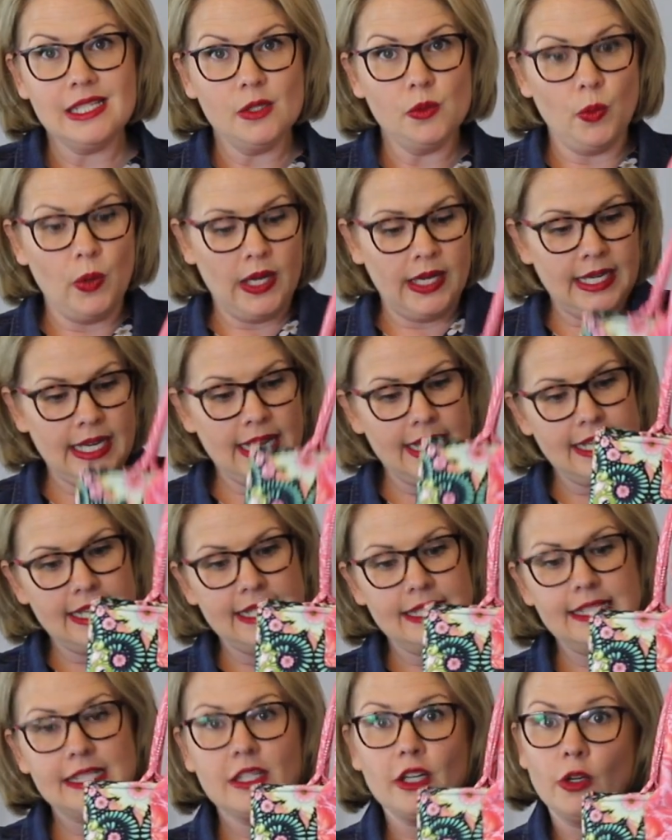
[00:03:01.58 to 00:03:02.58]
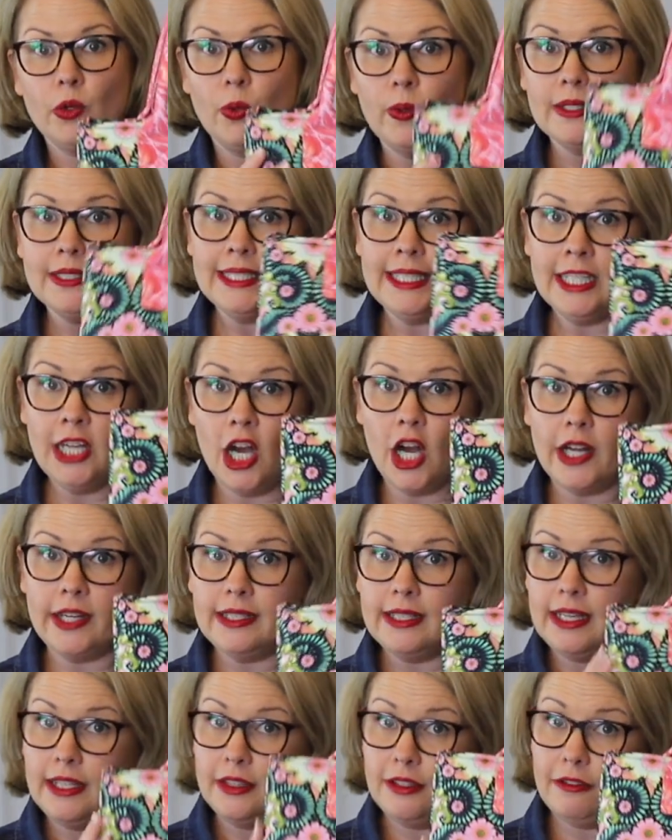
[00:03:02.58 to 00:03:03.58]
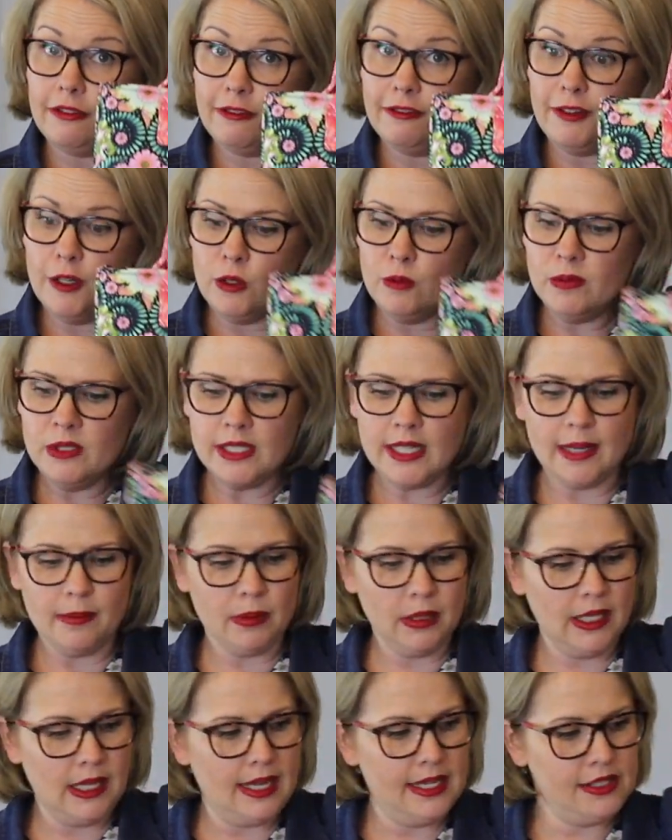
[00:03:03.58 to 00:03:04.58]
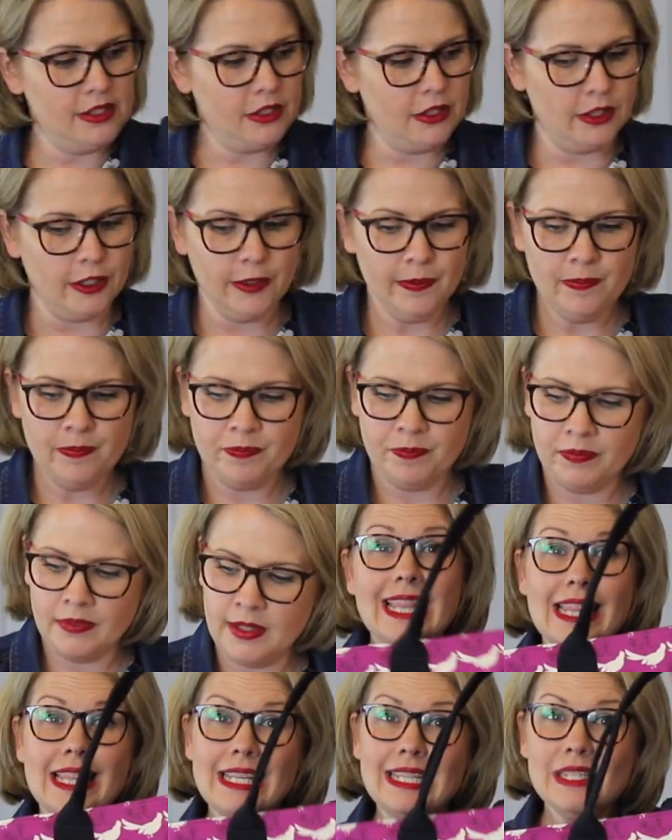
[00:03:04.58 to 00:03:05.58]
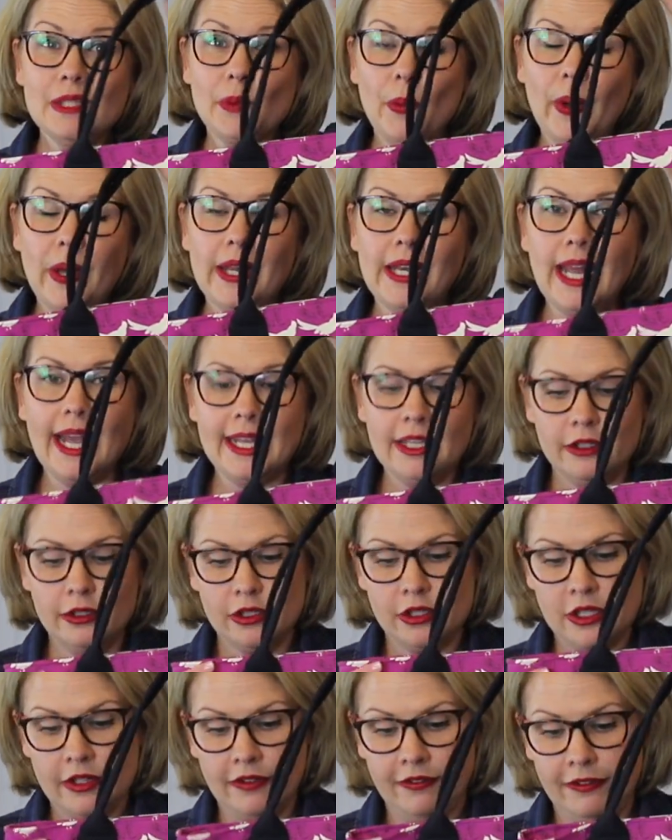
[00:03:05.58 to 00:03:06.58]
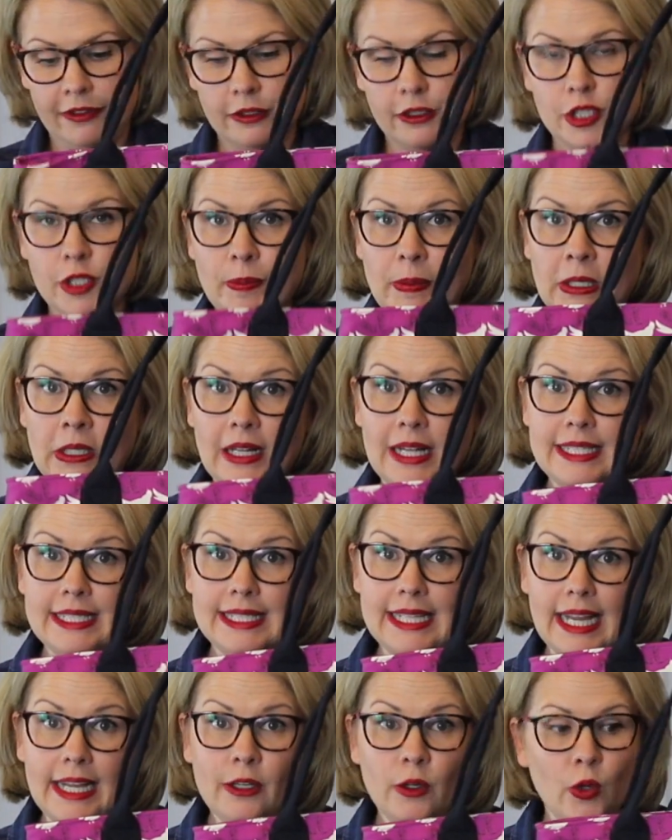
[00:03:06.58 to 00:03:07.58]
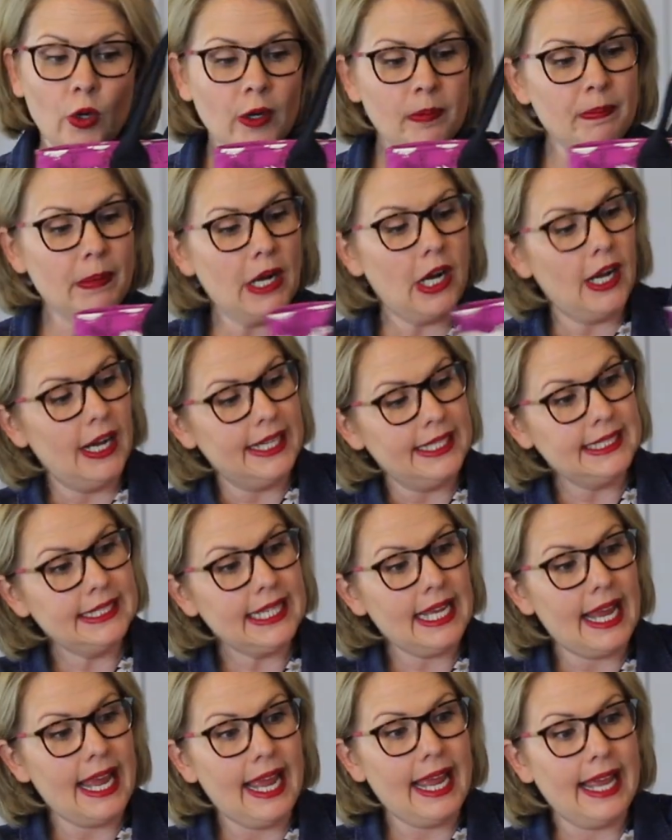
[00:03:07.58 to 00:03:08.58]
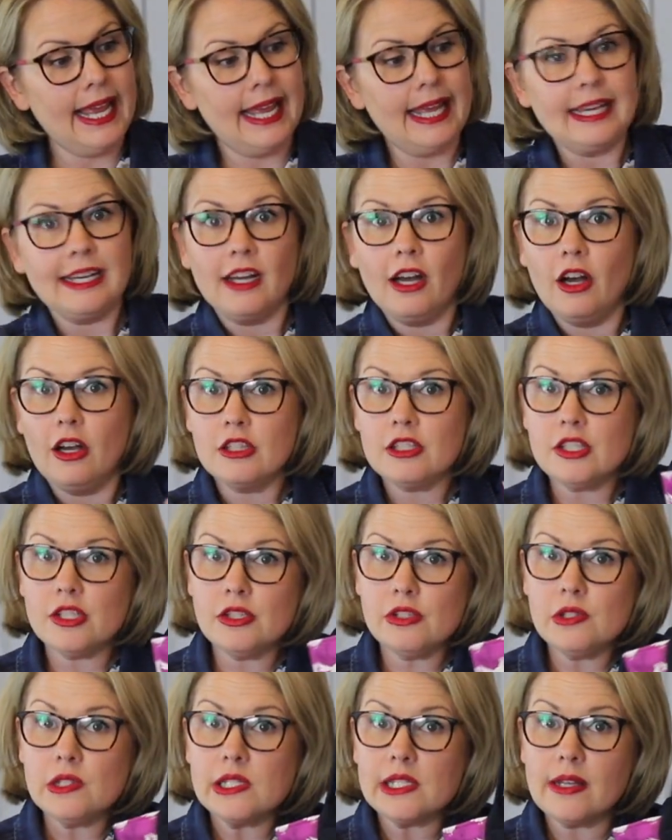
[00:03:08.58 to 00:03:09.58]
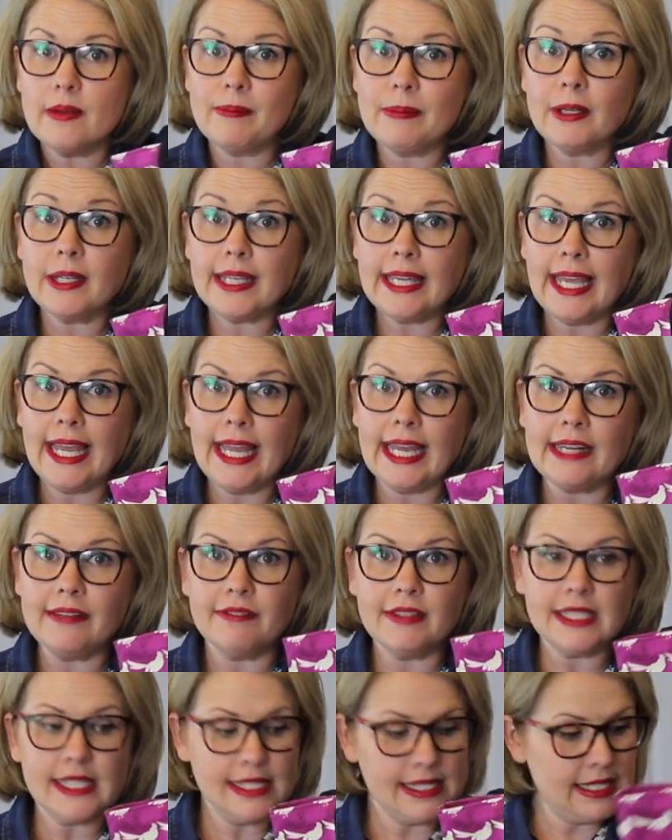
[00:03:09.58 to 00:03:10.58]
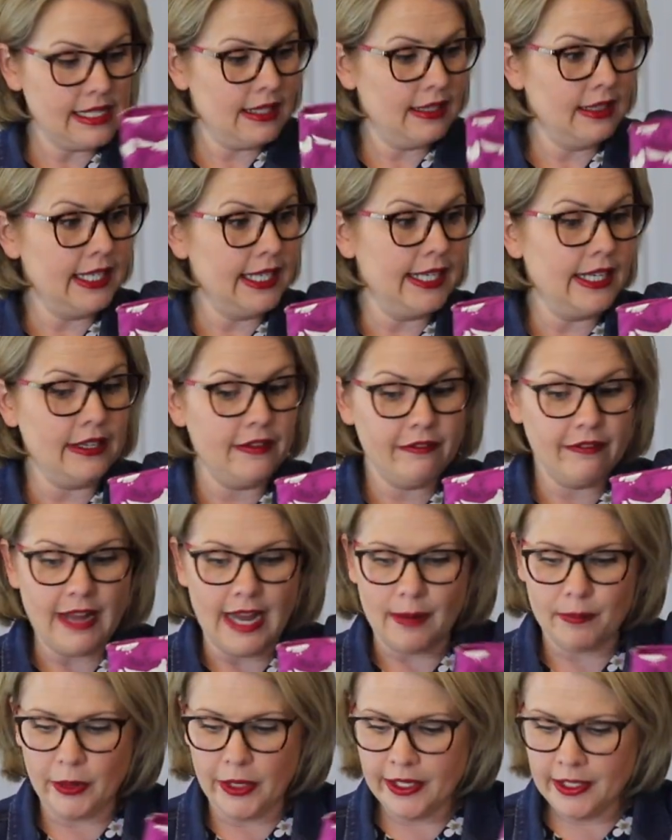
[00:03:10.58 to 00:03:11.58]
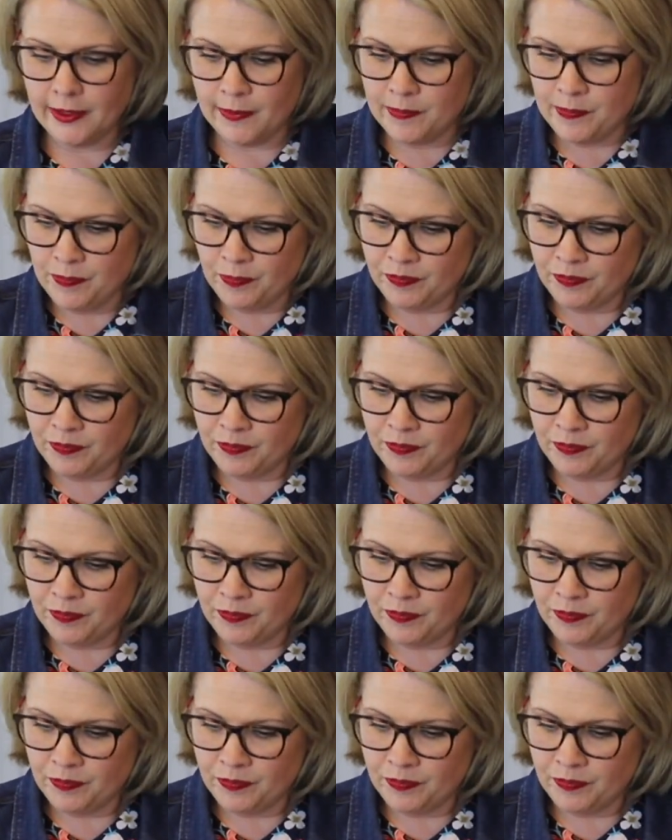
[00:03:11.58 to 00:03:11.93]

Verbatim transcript: This one is the quilting cotton and the foam stabilizer. This one I use the fusible decor bond and also some canvas linen fabric.